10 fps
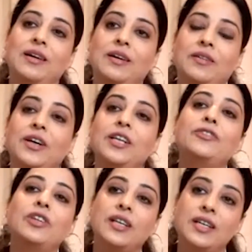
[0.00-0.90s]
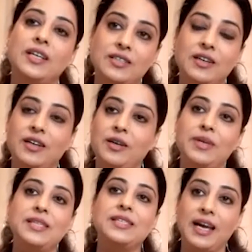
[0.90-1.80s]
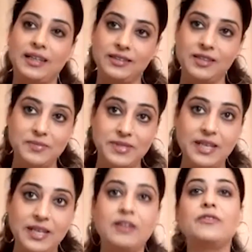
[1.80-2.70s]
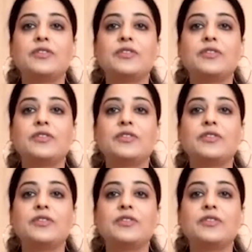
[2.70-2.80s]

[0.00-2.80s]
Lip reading: wonderful director and an amazing actor himself.